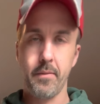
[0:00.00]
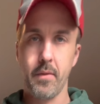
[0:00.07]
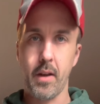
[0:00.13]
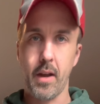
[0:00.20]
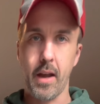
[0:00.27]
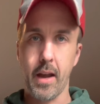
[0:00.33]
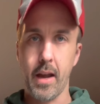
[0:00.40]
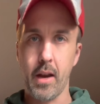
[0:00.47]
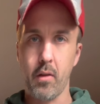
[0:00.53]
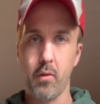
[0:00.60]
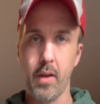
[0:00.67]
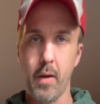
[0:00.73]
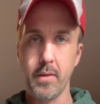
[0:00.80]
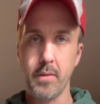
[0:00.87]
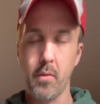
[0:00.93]

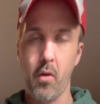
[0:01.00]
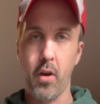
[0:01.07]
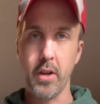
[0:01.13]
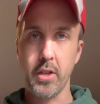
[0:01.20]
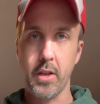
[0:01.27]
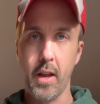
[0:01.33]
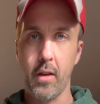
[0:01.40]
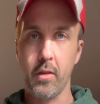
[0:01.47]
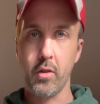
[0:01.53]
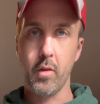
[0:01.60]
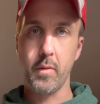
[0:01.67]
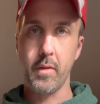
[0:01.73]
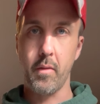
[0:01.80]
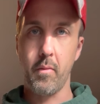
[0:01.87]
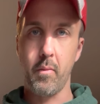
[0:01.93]
that was my rationale in
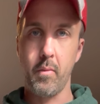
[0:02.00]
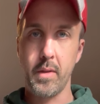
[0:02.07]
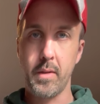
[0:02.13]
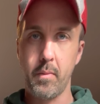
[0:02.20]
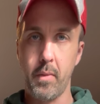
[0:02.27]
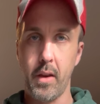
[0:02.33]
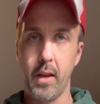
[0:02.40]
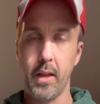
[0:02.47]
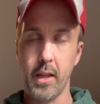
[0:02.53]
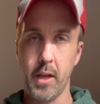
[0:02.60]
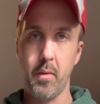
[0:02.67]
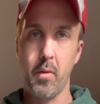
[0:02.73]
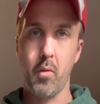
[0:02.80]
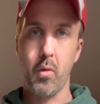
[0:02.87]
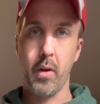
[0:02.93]
terms of spending a little
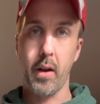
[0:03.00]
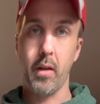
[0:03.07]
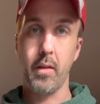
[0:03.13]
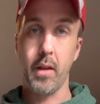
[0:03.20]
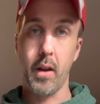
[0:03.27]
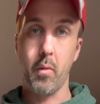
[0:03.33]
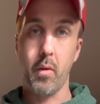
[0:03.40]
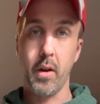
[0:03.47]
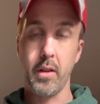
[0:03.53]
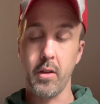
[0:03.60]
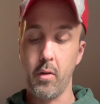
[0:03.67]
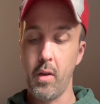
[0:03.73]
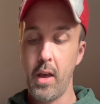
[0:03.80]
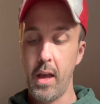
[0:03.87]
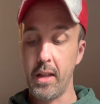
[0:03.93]
bit more on it than I wanted to.
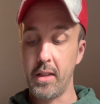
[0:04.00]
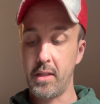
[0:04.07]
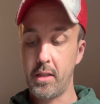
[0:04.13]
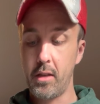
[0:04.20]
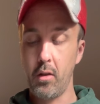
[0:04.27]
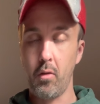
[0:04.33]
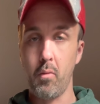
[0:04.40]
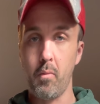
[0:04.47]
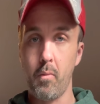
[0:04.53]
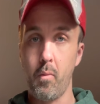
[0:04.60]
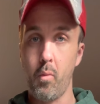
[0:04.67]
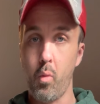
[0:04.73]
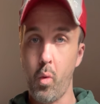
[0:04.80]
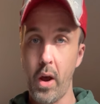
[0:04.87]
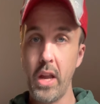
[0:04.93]
It's still
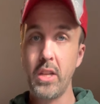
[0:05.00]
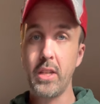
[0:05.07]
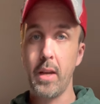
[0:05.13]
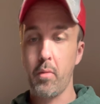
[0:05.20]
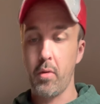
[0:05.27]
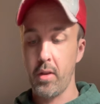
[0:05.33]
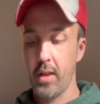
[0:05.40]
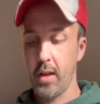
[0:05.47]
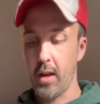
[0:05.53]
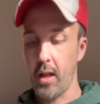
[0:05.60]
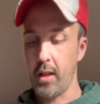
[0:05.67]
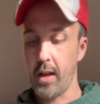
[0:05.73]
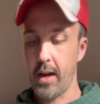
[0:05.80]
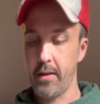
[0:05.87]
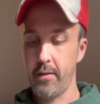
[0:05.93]
way cheaper than a
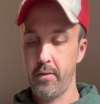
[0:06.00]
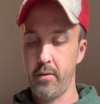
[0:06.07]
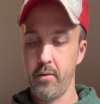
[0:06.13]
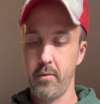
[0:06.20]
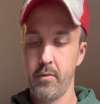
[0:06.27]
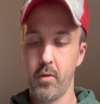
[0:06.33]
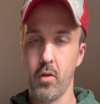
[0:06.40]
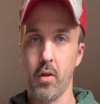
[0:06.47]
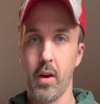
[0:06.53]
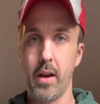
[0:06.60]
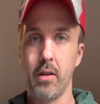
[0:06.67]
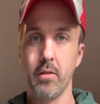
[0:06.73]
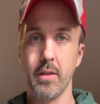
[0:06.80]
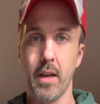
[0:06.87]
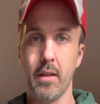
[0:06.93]
lot of
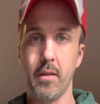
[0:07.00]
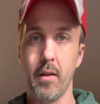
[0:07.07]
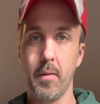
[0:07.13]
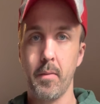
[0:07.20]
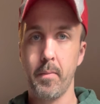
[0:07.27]
grinders out there.